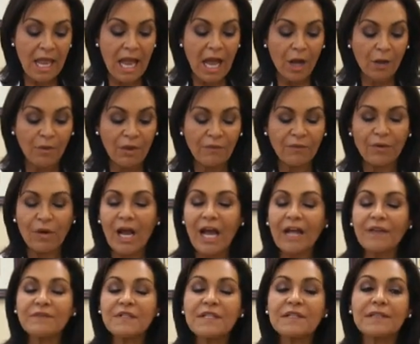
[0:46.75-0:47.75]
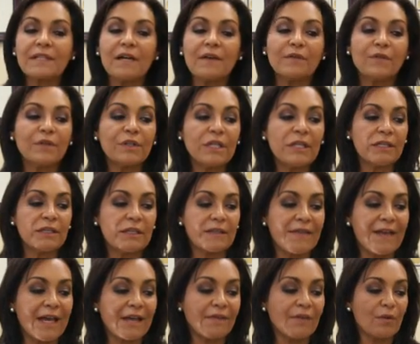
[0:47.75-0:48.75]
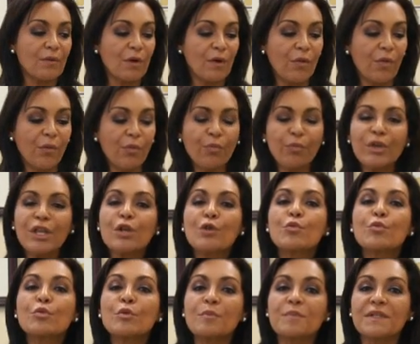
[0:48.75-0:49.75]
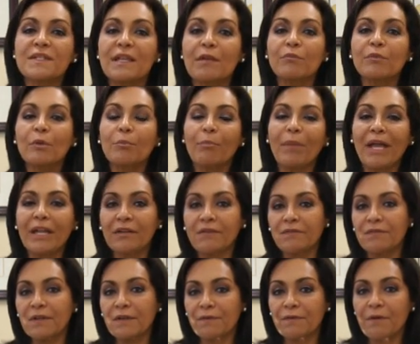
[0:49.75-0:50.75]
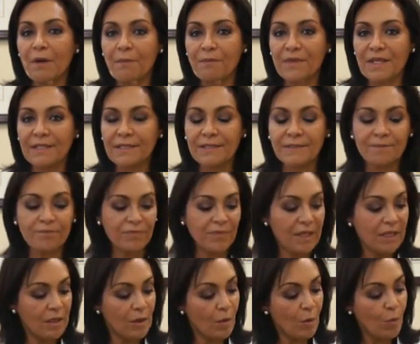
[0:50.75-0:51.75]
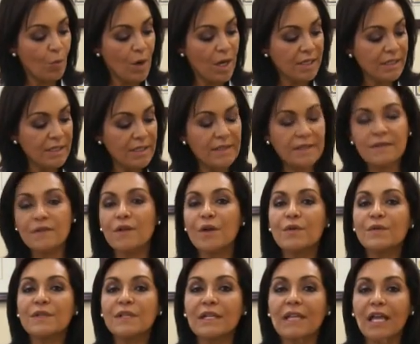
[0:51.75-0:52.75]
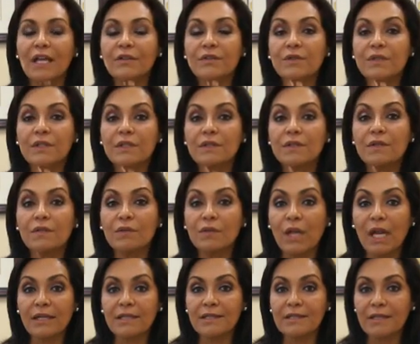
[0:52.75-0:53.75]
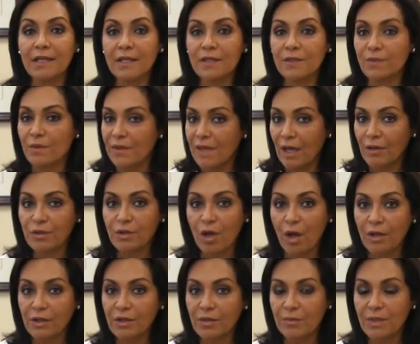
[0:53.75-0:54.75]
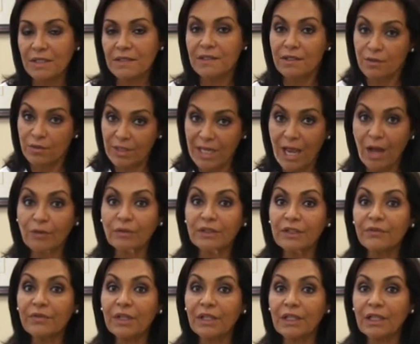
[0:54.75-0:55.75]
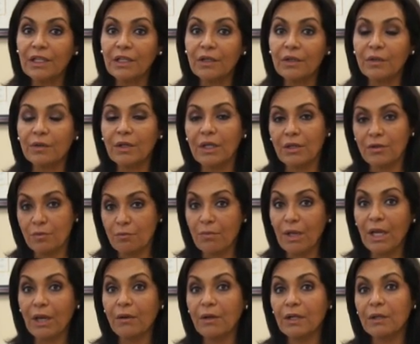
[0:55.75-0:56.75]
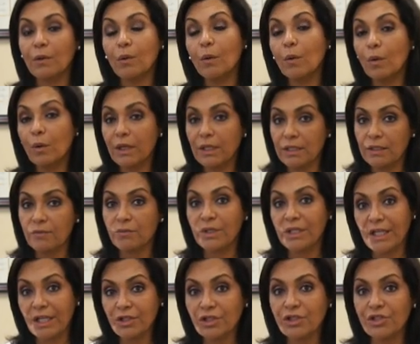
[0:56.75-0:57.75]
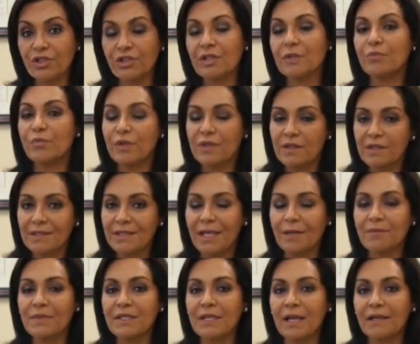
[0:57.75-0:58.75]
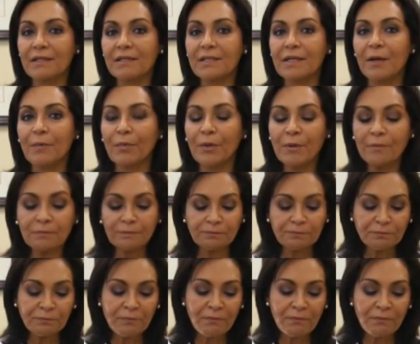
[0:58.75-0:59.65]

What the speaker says: However, I've discovered that there are three groups that will benefit from this. One is those that entered into the United States without documents and are now living here and are married or in a relationship with a same-sex couple.